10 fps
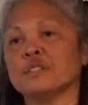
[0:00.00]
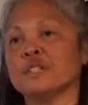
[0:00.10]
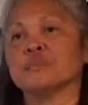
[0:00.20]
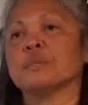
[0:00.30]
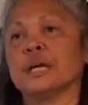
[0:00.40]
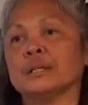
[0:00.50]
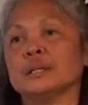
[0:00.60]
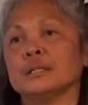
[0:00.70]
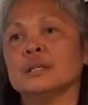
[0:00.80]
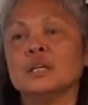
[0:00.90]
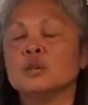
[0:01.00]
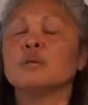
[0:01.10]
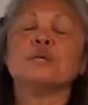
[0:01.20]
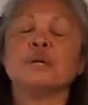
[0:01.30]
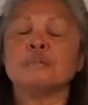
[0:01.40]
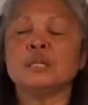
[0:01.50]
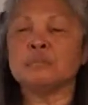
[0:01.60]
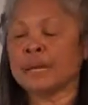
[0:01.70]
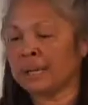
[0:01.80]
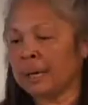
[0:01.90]
of this planet. What do I mean
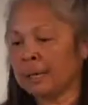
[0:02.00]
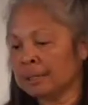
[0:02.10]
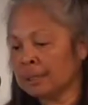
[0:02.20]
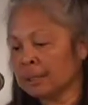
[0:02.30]
by that?